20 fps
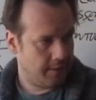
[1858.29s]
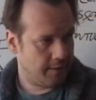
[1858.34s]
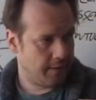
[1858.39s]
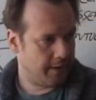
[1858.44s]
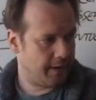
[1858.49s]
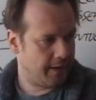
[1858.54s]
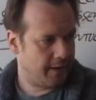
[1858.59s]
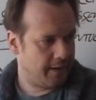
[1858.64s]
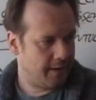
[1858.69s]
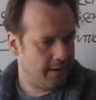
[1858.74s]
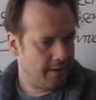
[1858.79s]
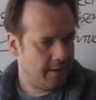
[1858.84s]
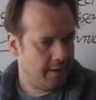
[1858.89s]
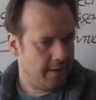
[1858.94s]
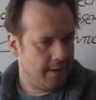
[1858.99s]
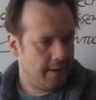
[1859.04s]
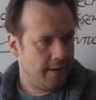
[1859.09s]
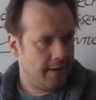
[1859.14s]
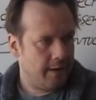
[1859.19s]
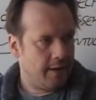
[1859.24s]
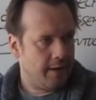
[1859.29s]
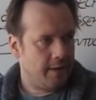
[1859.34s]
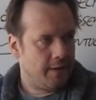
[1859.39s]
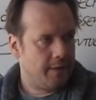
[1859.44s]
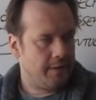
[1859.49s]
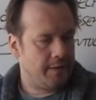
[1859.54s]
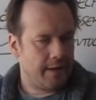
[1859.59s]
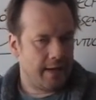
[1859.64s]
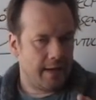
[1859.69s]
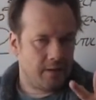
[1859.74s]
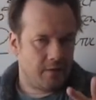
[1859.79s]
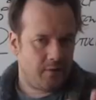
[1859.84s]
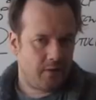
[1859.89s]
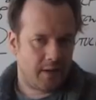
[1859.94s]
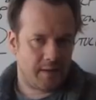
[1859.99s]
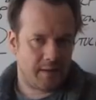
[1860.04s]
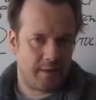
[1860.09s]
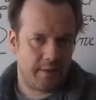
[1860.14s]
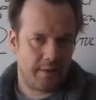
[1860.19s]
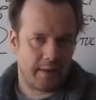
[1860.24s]
Now, the
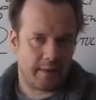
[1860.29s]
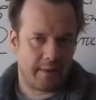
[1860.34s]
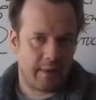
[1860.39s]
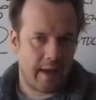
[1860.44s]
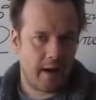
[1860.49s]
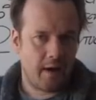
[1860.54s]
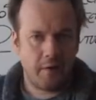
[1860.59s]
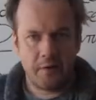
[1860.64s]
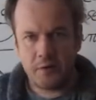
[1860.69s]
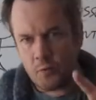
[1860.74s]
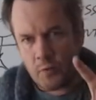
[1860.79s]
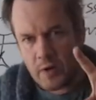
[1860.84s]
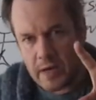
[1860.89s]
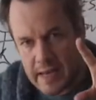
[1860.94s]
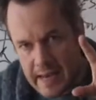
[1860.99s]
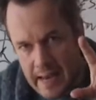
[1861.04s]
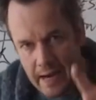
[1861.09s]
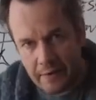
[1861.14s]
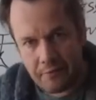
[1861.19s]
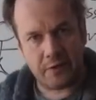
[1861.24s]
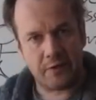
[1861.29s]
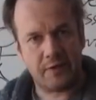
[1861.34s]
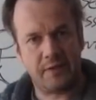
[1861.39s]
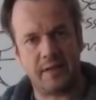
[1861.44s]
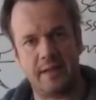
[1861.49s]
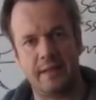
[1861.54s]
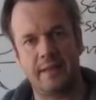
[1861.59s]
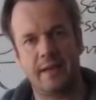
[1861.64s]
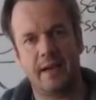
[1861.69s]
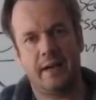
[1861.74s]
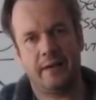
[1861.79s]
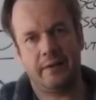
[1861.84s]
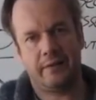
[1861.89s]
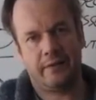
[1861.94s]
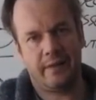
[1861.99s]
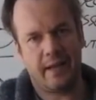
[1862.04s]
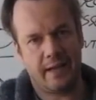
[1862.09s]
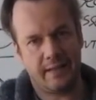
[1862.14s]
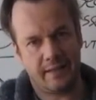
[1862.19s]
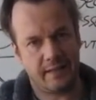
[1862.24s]
interesting thing there is we never see
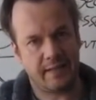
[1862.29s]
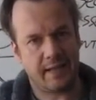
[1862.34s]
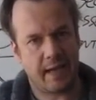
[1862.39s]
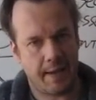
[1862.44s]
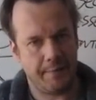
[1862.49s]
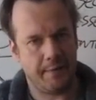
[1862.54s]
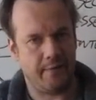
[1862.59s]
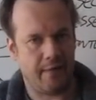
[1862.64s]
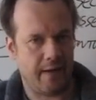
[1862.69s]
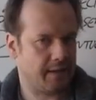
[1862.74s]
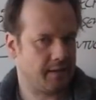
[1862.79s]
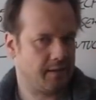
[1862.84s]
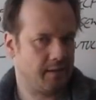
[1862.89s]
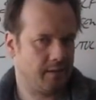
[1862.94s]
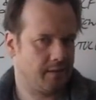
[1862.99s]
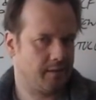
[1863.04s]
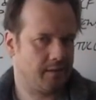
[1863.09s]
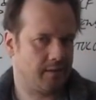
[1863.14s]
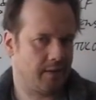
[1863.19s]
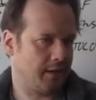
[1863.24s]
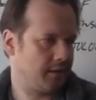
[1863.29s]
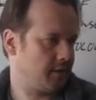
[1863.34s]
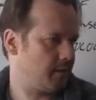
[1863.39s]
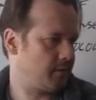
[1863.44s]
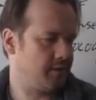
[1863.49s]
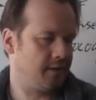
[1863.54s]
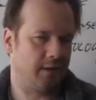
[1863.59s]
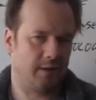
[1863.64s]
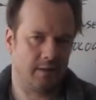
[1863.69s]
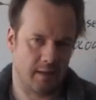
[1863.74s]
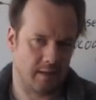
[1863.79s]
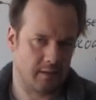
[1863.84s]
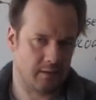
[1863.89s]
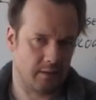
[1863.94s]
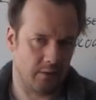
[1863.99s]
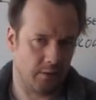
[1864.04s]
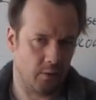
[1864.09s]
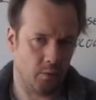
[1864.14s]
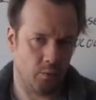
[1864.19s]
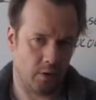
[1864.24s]
that. That's a type of essence. That doesn't
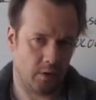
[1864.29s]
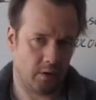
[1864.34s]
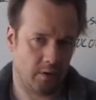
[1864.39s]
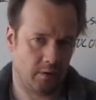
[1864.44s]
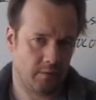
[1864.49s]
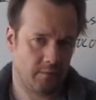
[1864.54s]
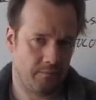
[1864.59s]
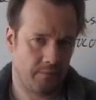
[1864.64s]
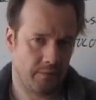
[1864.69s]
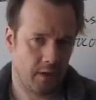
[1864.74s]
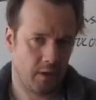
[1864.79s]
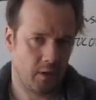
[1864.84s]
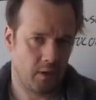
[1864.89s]
exist in the world.